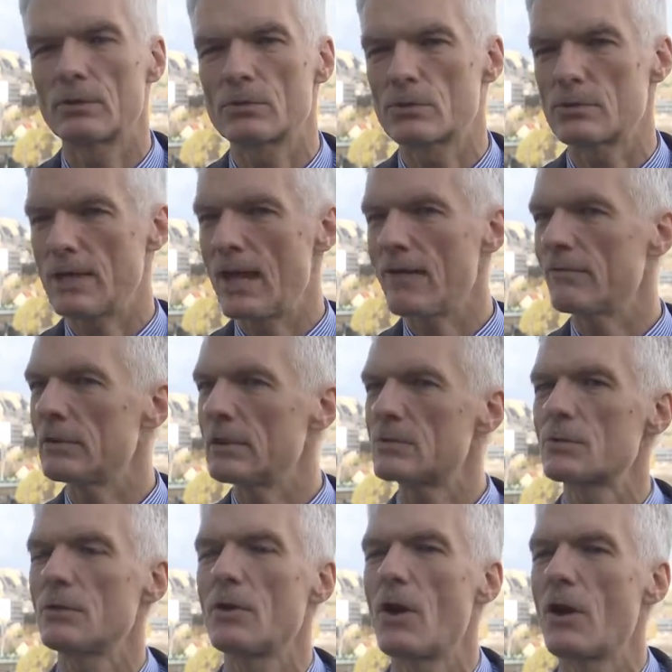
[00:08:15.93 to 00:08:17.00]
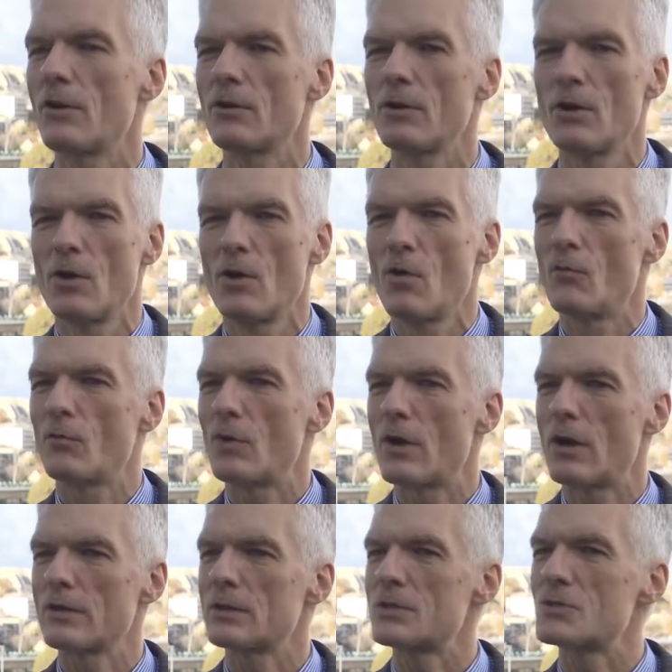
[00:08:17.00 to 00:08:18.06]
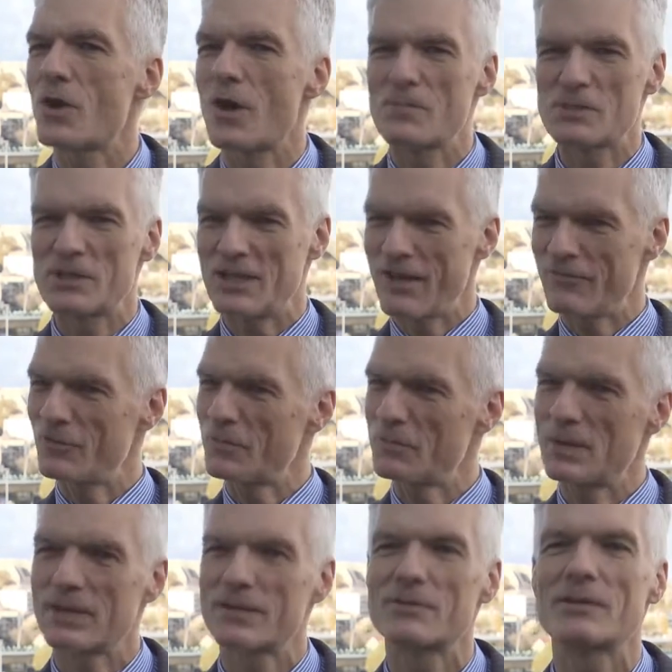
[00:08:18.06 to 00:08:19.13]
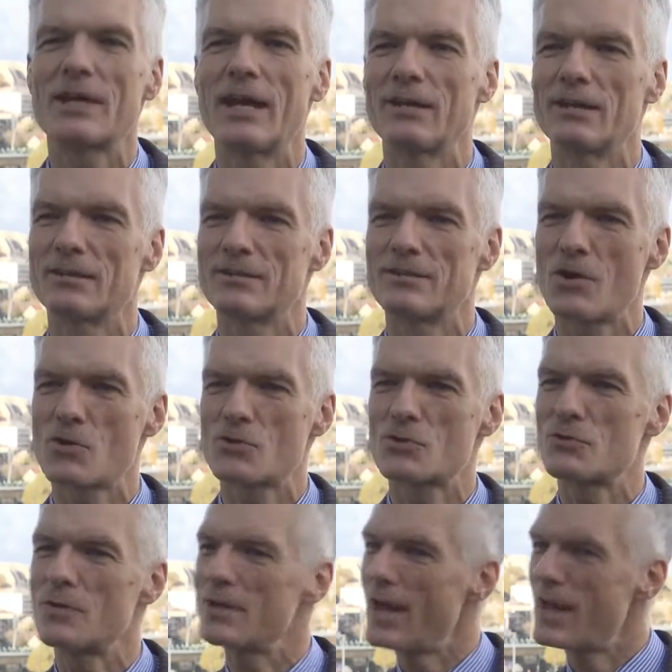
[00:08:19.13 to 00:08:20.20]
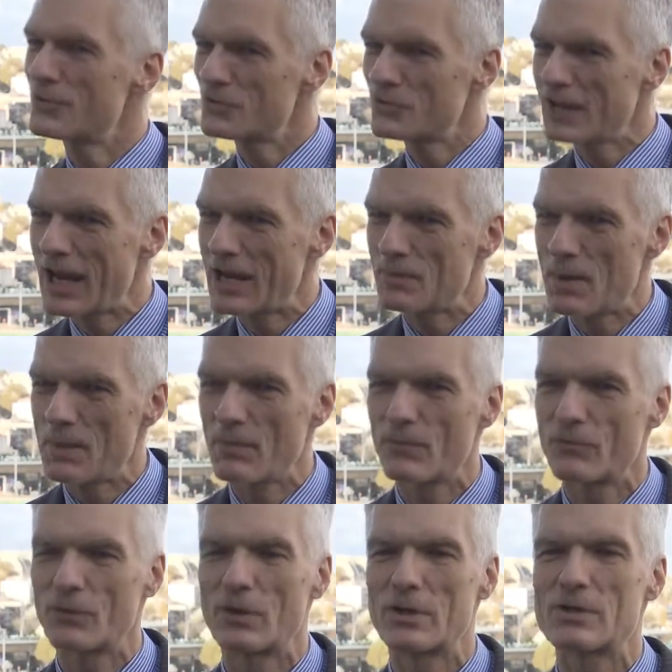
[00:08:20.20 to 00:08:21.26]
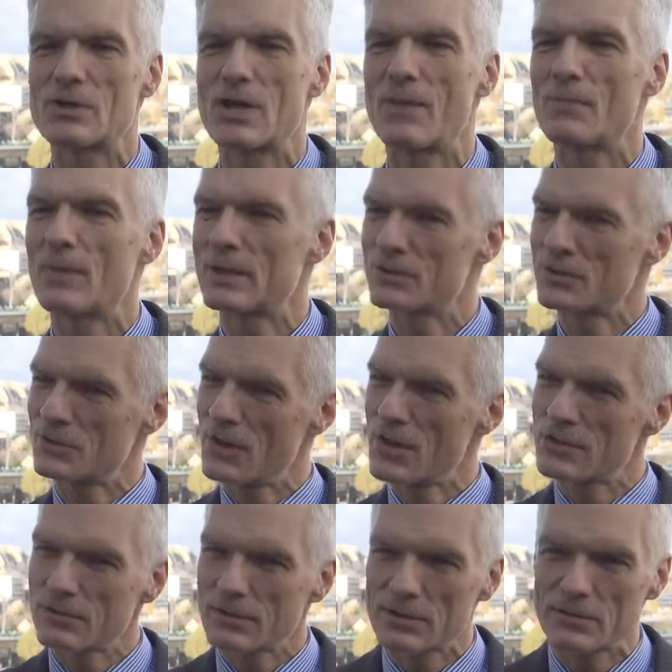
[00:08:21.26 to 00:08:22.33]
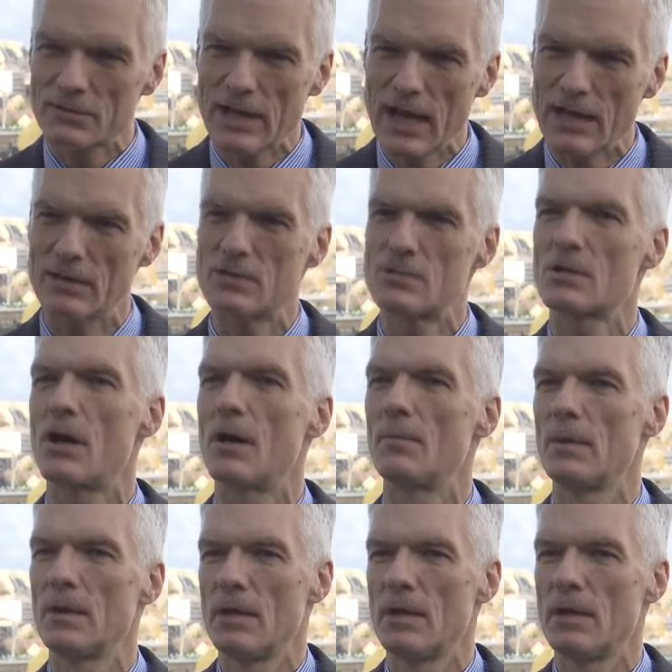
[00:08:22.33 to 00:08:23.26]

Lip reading: Today we need to learn for the jobs that have not been created, not to educate people for a job, but to learn to create a job.